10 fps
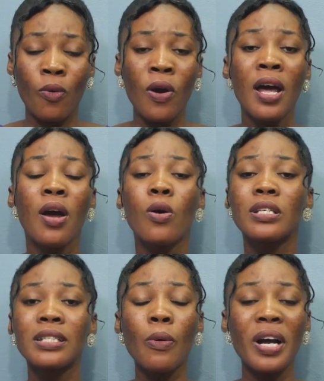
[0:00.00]
no
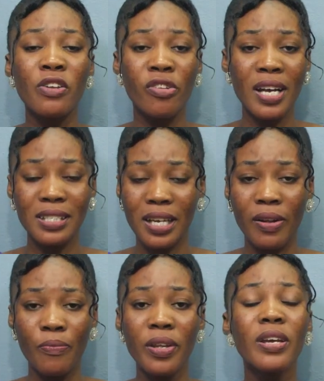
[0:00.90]
se se wa chiasan